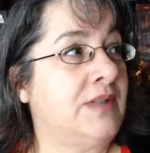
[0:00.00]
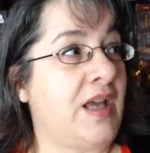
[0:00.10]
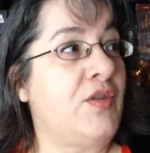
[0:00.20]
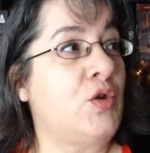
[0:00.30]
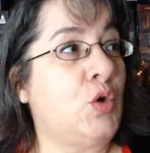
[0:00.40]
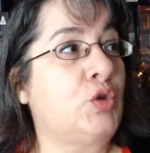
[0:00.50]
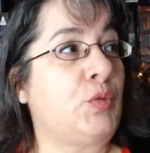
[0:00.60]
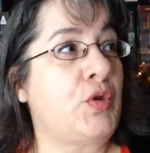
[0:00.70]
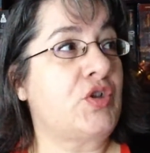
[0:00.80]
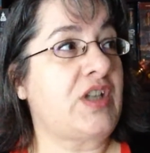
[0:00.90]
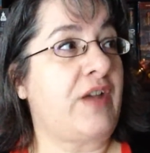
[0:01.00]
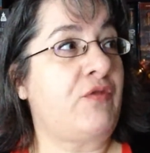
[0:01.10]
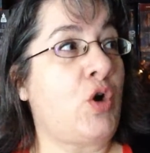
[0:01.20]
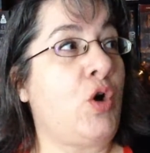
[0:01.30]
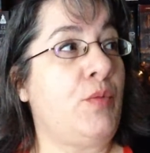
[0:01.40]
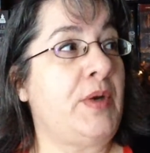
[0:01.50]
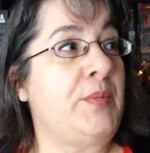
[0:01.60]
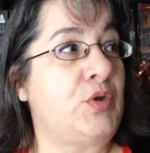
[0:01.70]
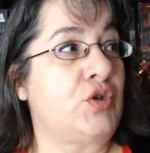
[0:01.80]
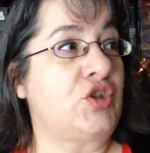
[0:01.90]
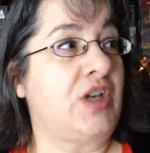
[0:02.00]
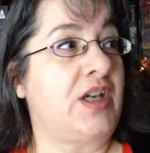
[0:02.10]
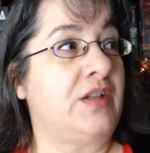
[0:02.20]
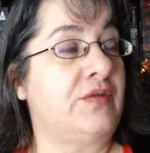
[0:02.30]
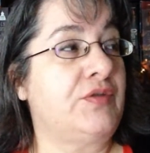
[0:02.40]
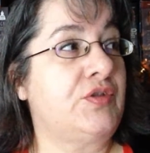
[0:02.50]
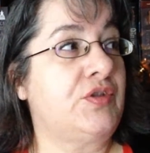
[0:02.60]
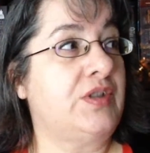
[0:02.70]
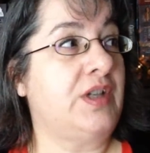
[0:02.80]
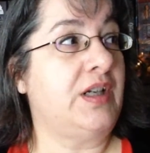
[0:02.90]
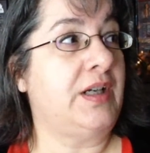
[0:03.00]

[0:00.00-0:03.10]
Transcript: Yeah, the older books that I've got on my bookshelves.